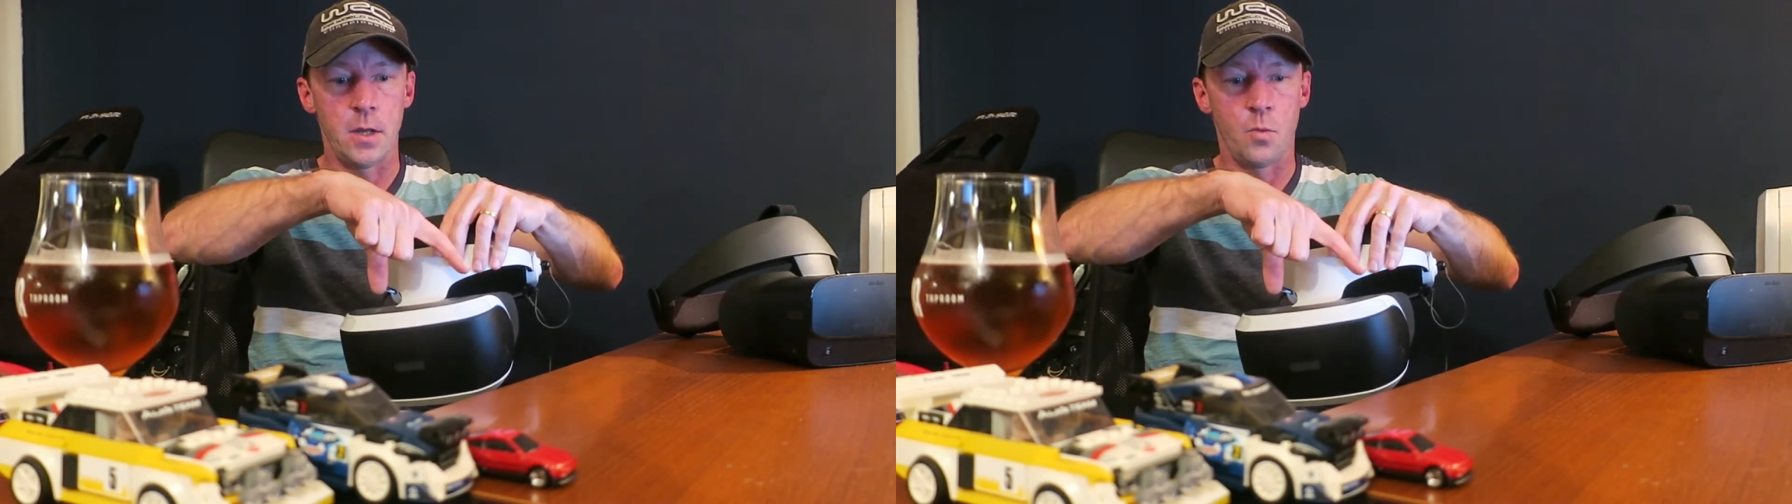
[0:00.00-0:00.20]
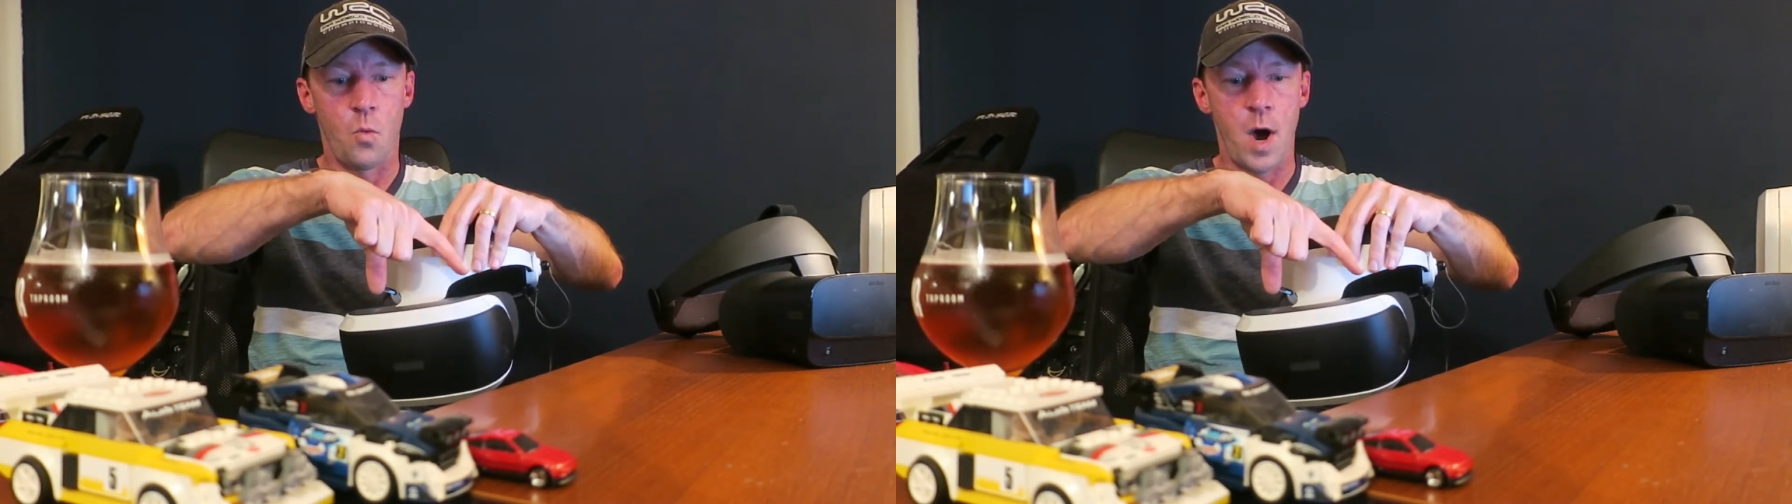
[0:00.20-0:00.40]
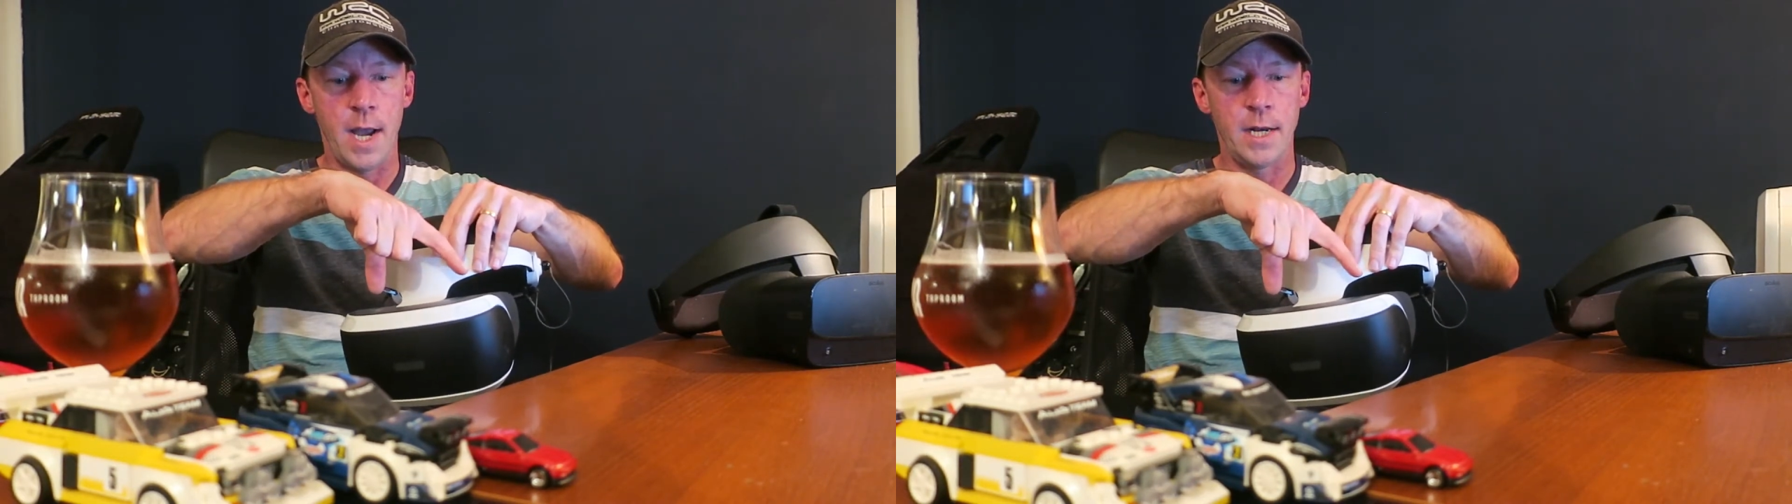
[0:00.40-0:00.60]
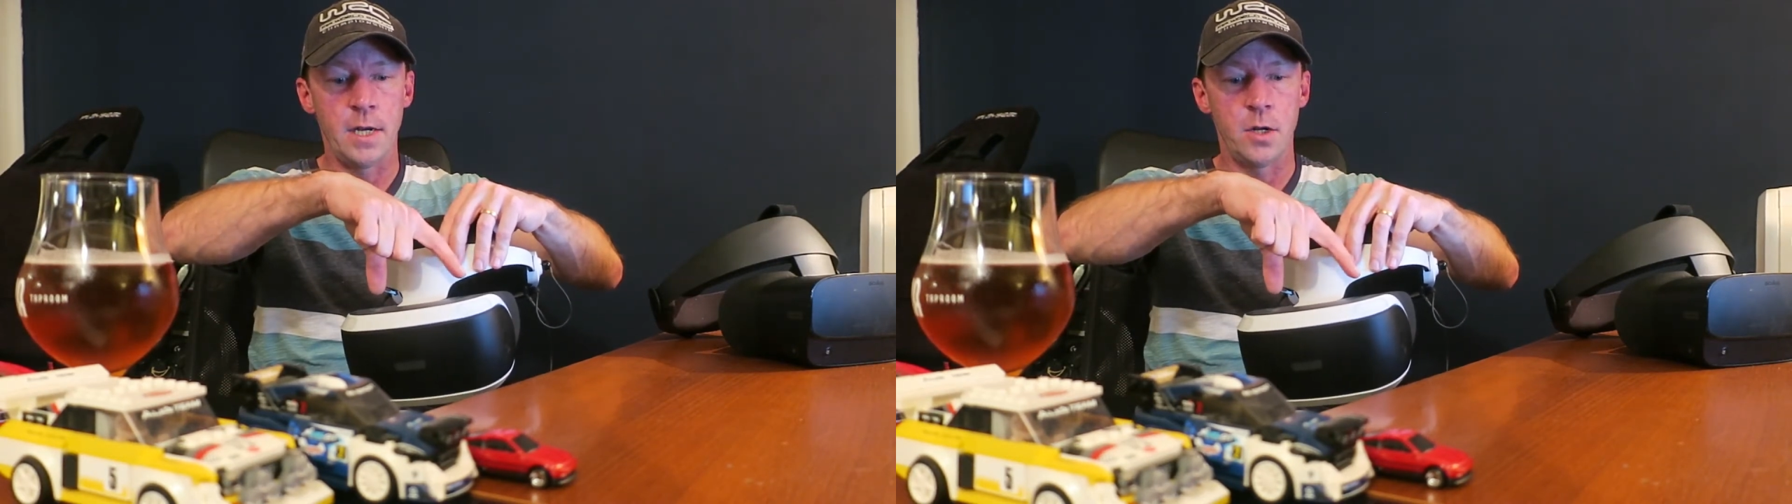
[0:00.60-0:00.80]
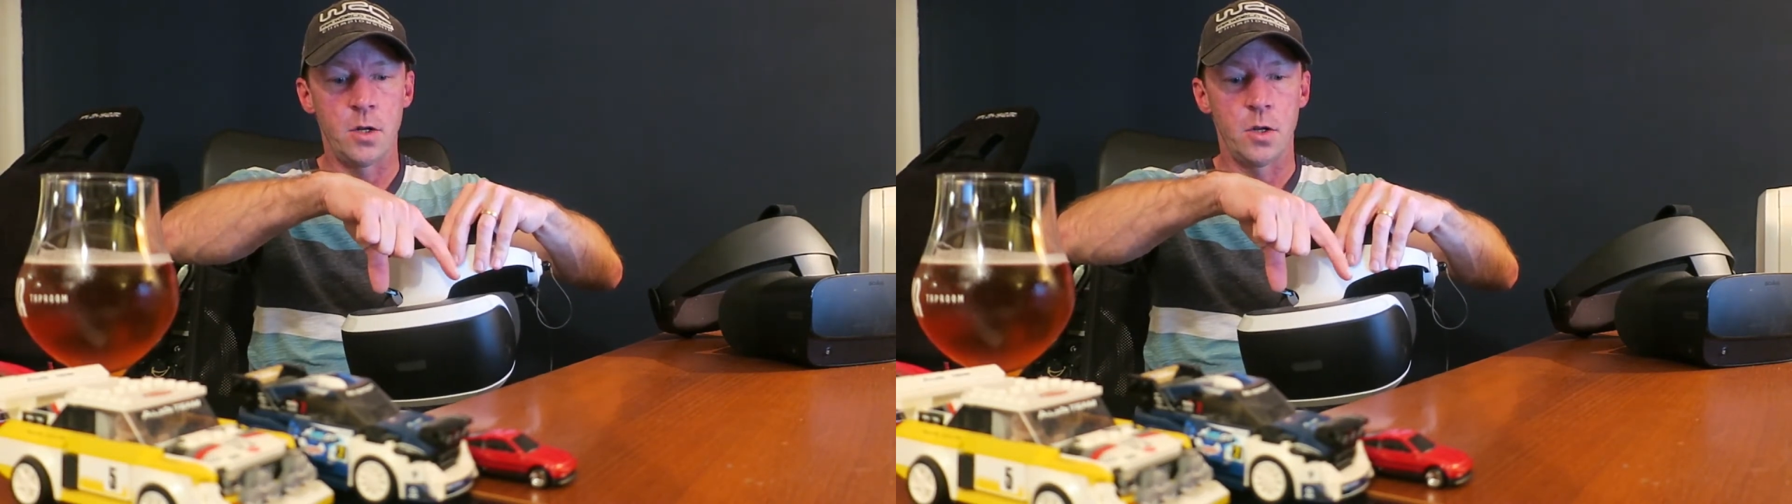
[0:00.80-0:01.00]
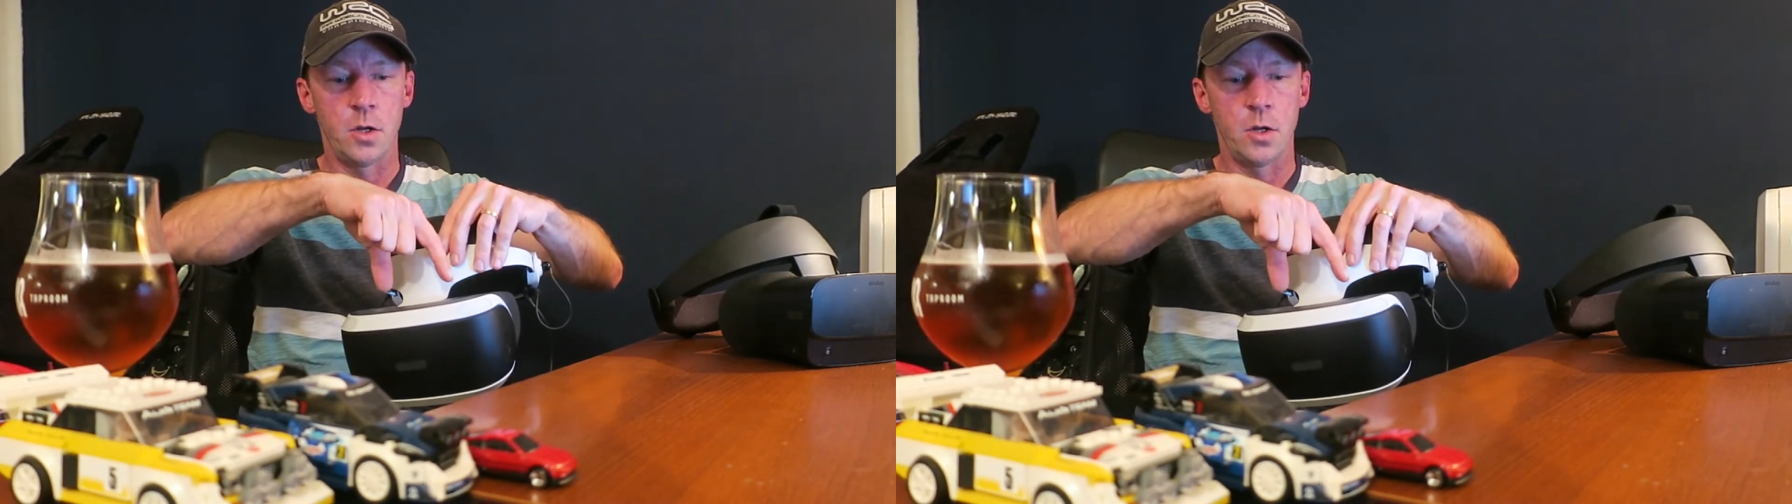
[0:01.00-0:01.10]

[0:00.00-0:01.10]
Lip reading: widen